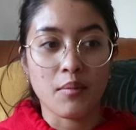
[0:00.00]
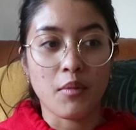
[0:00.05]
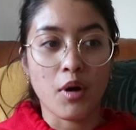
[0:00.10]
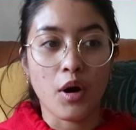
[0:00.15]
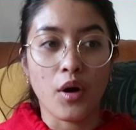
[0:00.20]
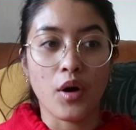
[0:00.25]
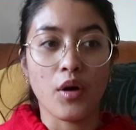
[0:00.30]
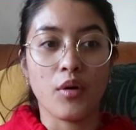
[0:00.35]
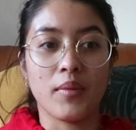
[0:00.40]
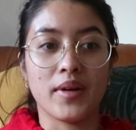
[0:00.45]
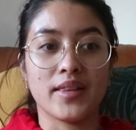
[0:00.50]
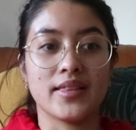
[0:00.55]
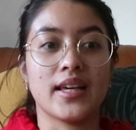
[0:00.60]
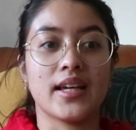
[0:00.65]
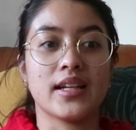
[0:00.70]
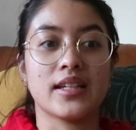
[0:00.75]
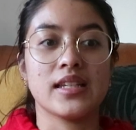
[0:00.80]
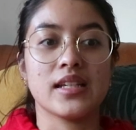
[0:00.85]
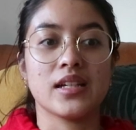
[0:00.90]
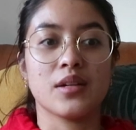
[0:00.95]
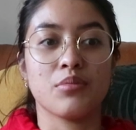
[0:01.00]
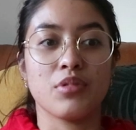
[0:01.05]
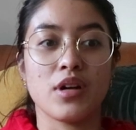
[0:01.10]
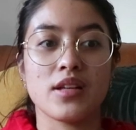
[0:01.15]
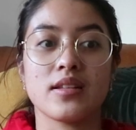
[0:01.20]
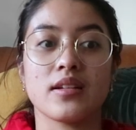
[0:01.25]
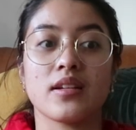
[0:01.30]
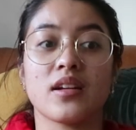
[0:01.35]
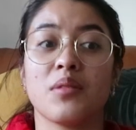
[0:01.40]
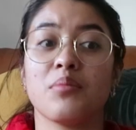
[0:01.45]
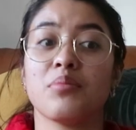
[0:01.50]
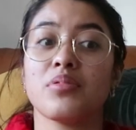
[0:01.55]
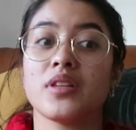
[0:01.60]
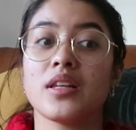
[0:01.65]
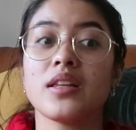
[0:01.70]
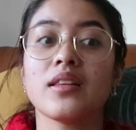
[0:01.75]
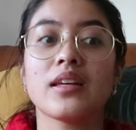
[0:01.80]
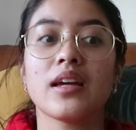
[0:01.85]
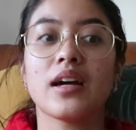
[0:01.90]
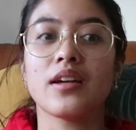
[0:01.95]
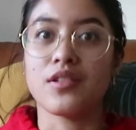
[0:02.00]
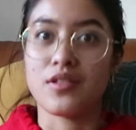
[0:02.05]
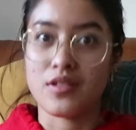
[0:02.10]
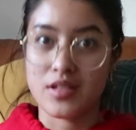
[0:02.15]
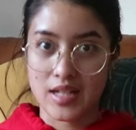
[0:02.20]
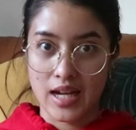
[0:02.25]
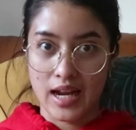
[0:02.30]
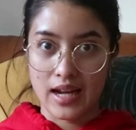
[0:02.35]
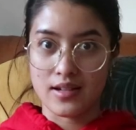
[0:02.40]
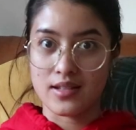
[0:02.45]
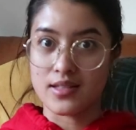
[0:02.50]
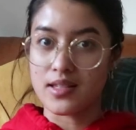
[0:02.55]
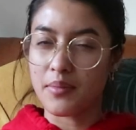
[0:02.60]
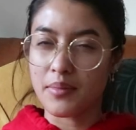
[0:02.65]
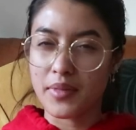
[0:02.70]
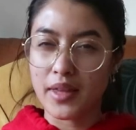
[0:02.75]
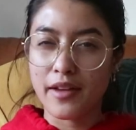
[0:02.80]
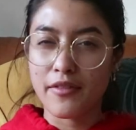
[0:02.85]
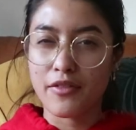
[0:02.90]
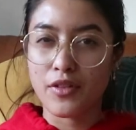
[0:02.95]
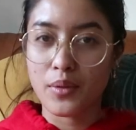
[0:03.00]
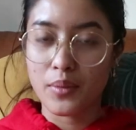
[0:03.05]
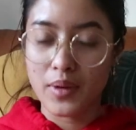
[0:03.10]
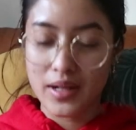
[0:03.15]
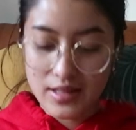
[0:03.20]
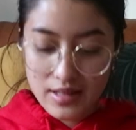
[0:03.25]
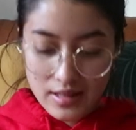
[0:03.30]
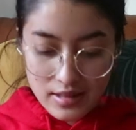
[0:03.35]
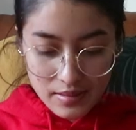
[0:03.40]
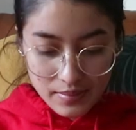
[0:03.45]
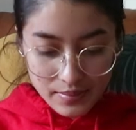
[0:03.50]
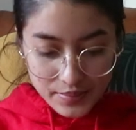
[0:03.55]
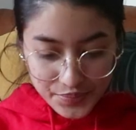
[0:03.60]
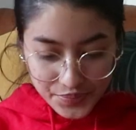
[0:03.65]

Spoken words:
come home and like decompress and completely understand something for once.